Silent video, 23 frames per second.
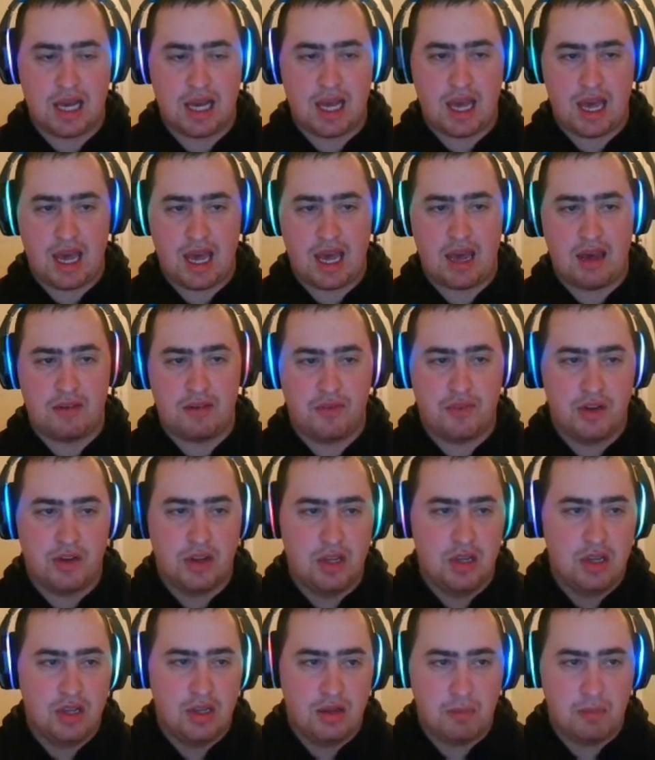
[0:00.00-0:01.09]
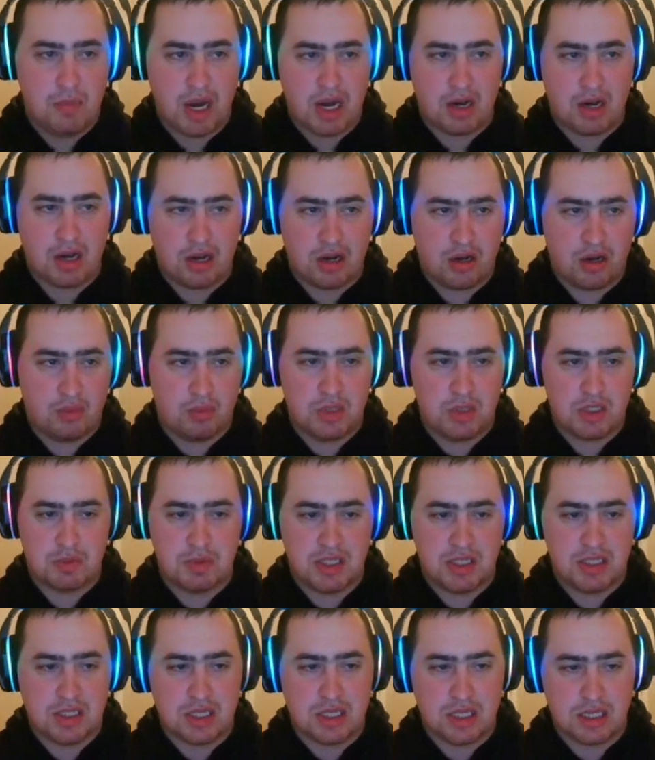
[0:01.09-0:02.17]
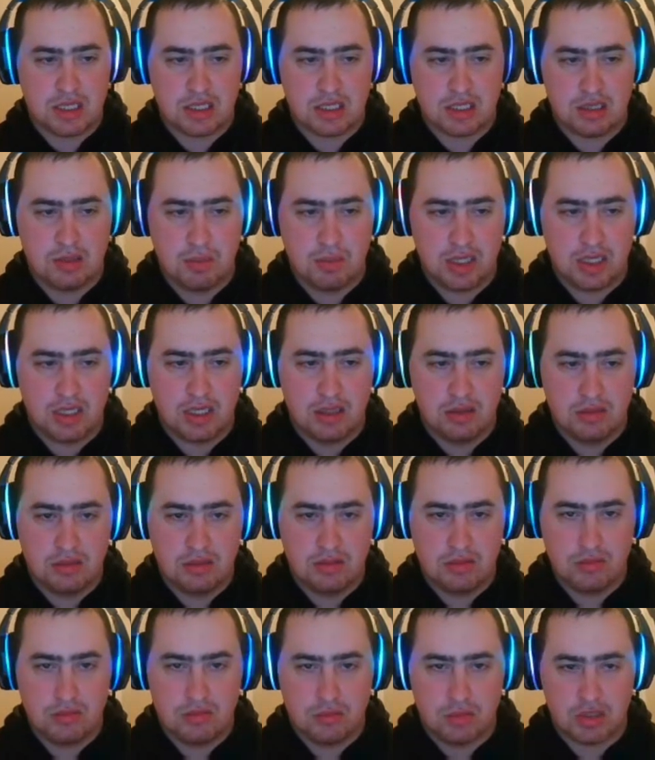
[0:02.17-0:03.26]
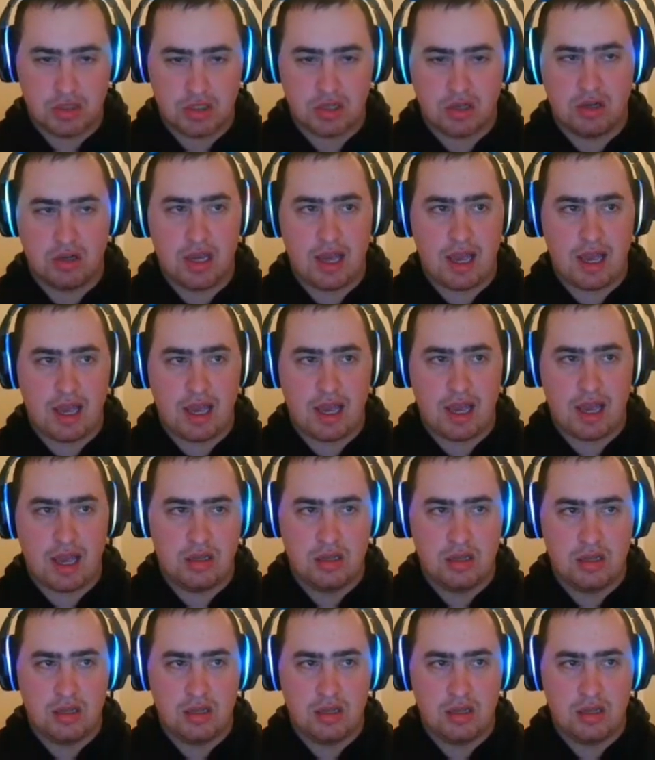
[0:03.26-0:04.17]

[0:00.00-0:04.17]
have barrier, which means this could be returned to hand